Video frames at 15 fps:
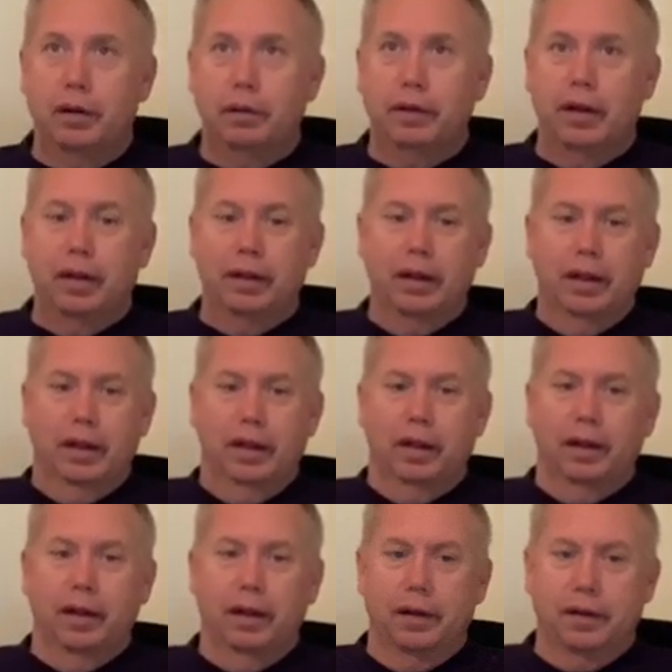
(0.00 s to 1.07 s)

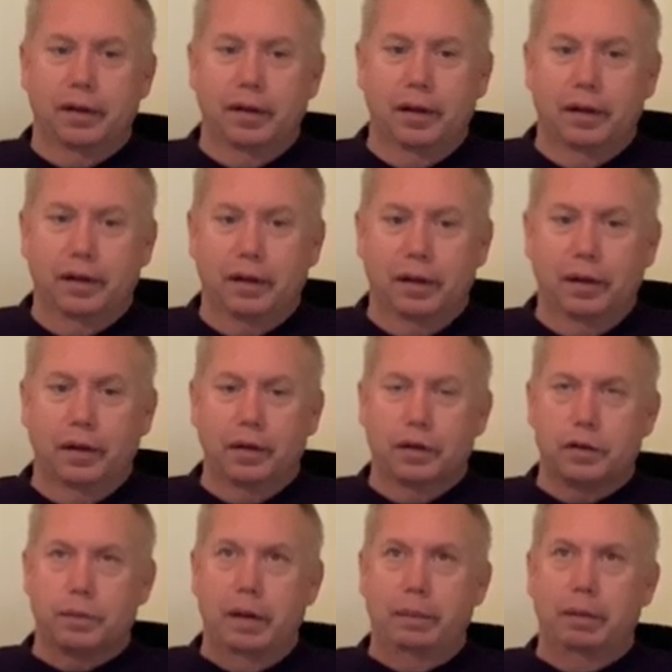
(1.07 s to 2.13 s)
That
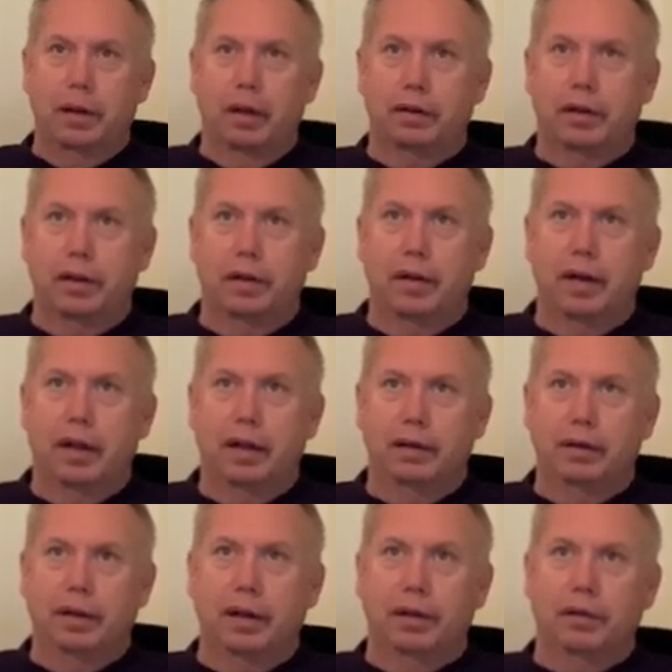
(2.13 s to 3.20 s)
there's people out there that
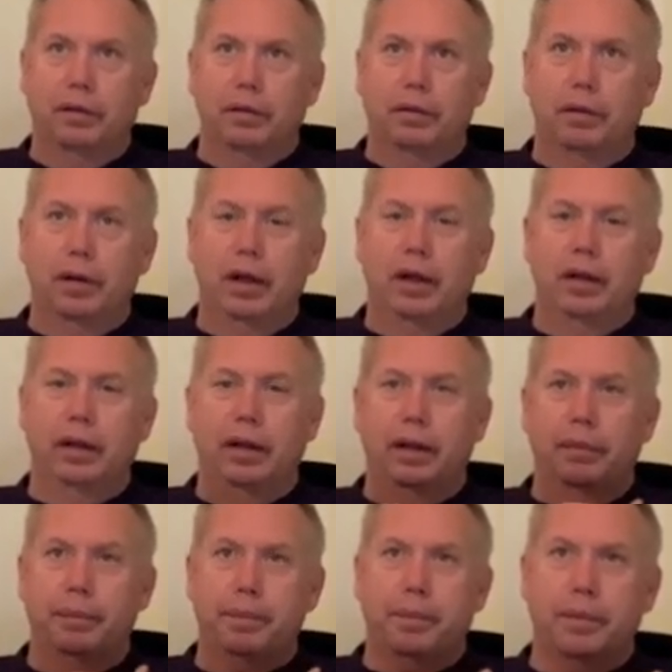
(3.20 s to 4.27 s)
really